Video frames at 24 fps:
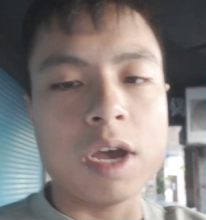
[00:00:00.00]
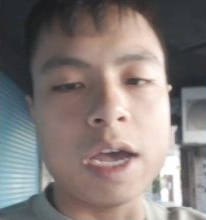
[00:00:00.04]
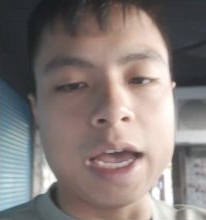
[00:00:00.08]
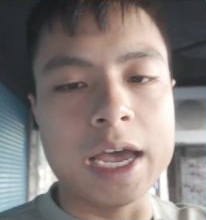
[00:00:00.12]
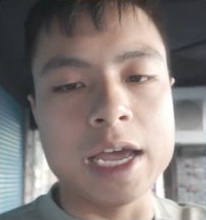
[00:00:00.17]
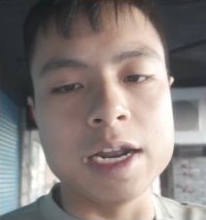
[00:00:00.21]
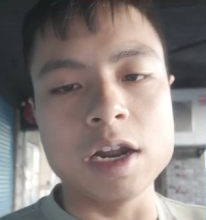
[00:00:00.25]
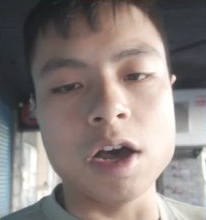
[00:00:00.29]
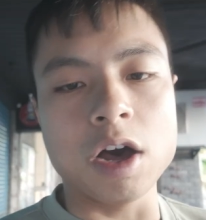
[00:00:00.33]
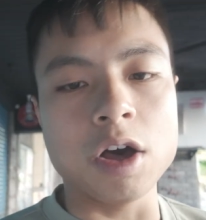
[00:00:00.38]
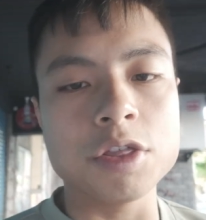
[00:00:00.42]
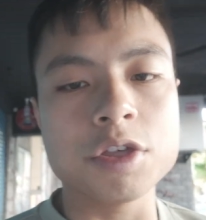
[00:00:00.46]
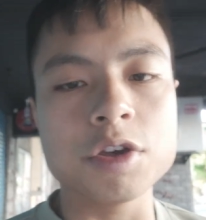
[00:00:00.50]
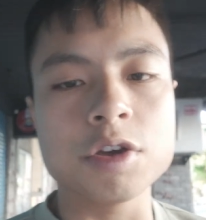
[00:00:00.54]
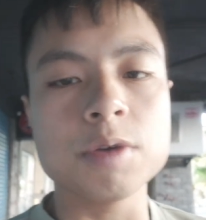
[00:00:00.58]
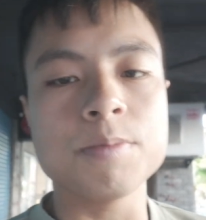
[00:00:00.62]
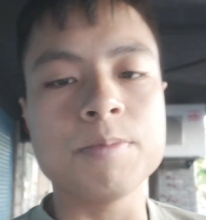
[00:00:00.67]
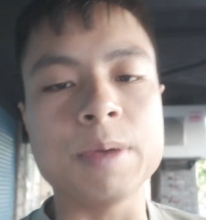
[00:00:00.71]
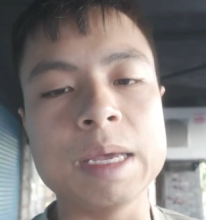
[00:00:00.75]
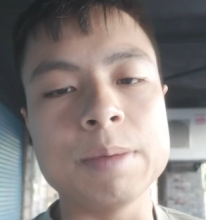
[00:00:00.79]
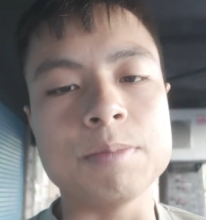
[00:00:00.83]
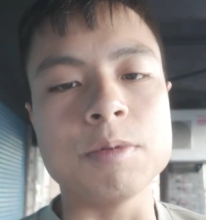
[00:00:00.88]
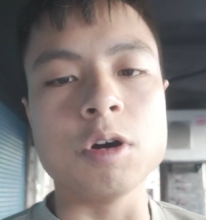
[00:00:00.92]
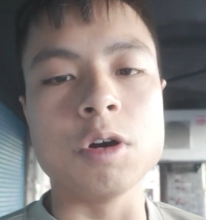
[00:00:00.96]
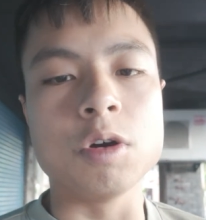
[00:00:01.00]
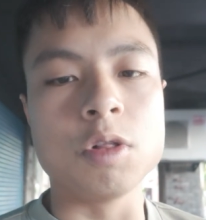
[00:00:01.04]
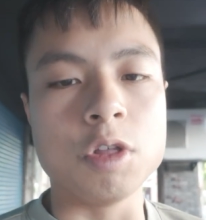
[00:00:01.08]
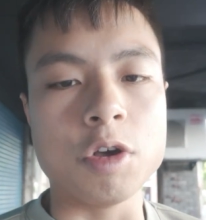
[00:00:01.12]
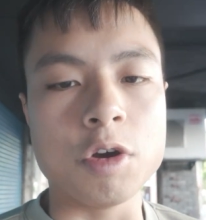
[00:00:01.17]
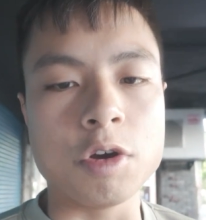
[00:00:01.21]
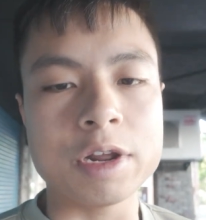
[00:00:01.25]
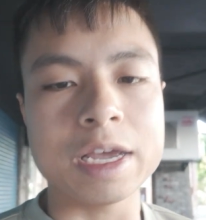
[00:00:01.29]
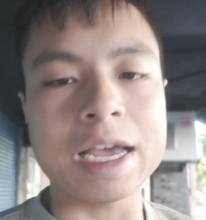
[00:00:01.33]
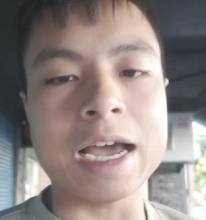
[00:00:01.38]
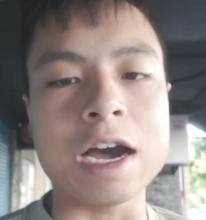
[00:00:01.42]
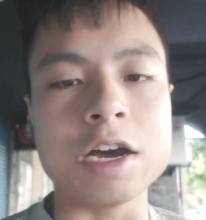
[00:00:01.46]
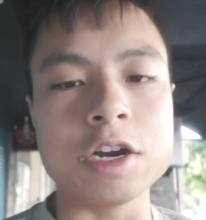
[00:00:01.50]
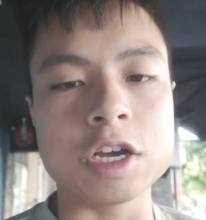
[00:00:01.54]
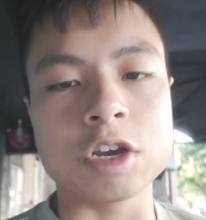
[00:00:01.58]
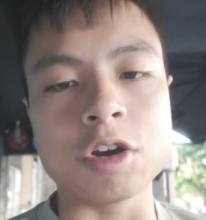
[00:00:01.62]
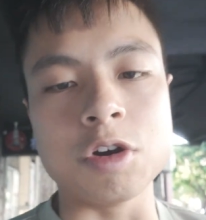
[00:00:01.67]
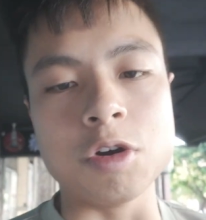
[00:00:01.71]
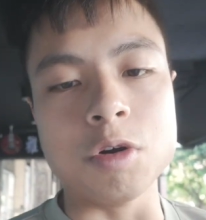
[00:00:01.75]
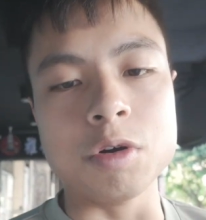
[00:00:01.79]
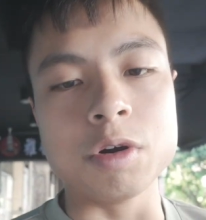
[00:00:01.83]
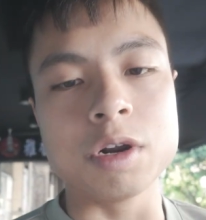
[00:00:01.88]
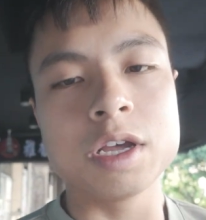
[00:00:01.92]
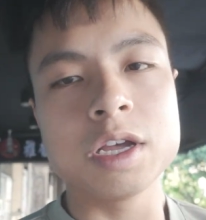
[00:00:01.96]
and other people learning how to
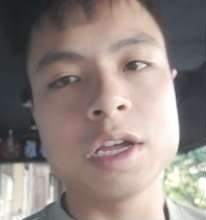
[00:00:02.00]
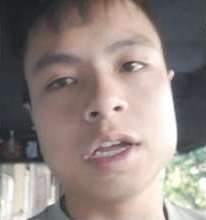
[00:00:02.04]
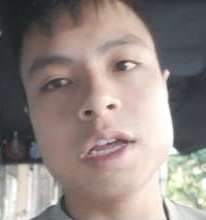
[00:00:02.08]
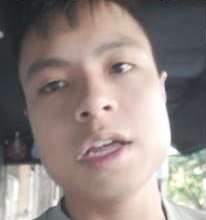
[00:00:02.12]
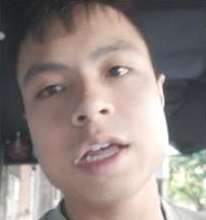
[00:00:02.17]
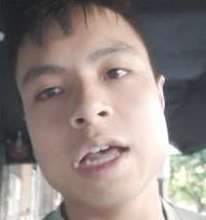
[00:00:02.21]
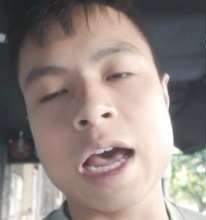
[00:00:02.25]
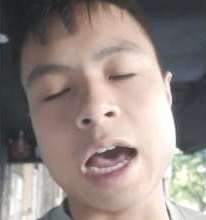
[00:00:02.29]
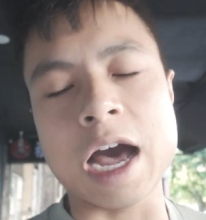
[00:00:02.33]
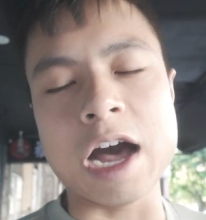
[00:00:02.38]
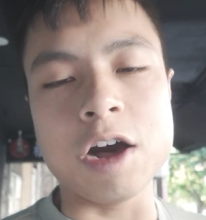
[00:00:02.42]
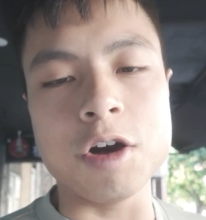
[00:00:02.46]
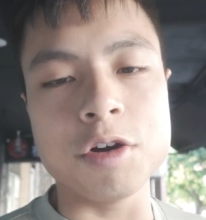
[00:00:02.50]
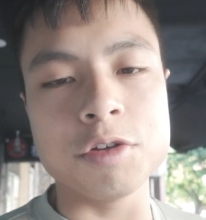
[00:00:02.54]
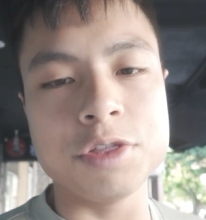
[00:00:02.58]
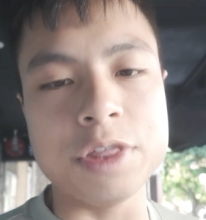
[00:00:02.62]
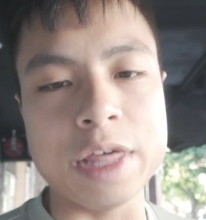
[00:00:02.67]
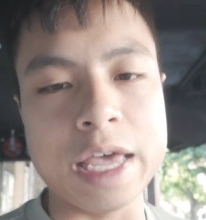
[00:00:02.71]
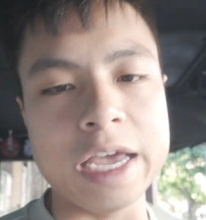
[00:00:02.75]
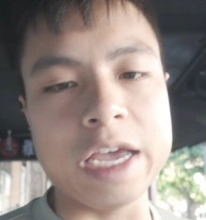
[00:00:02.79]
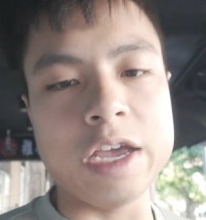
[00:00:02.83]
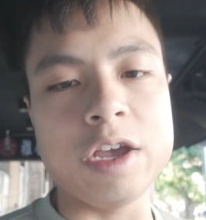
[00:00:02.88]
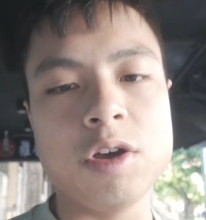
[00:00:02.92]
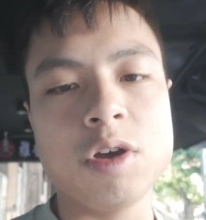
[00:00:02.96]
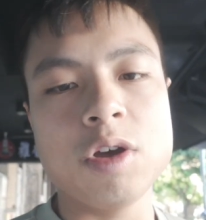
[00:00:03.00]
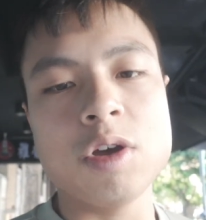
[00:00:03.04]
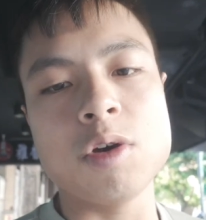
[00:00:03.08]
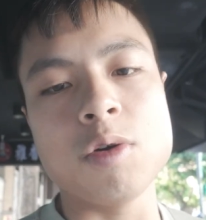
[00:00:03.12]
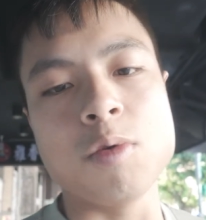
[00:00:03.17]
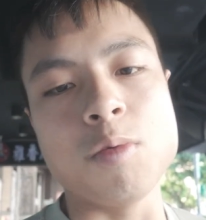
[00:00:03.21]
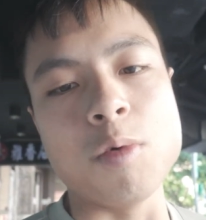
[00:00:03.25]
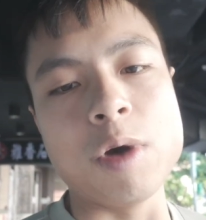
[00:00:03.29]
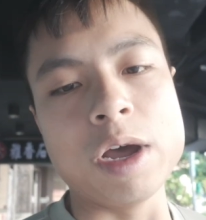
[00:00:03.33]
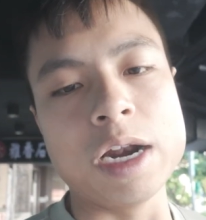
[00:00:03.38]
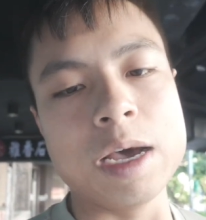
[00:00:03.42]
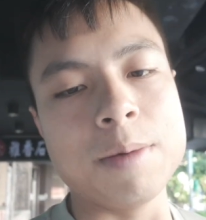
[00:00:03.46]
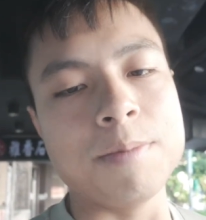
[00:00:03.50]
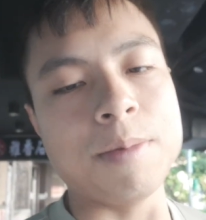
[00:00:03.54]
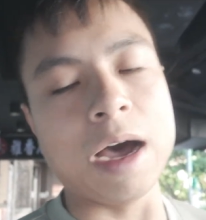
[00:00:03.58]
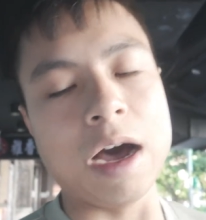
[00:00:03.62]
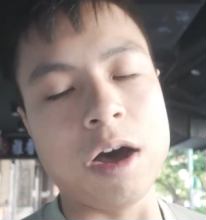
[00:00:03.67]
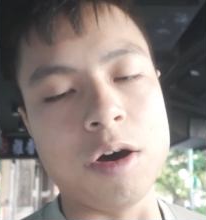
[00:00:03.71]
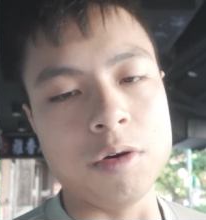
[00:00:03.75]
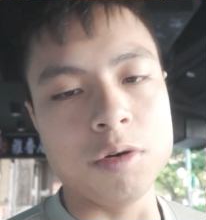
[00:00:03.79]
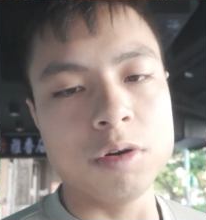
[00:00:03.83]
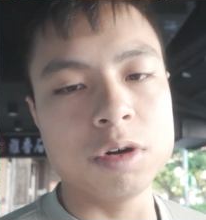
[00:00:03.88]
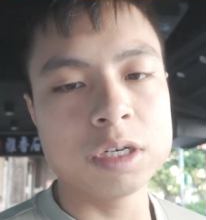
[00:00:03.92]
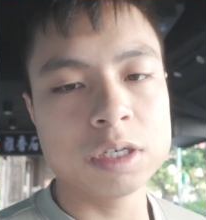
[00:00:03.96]
code, how they went
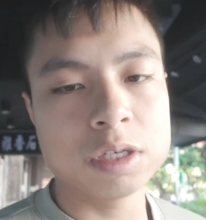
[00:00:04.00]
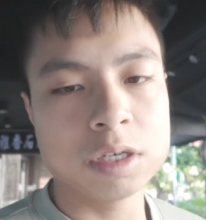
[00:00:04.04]
about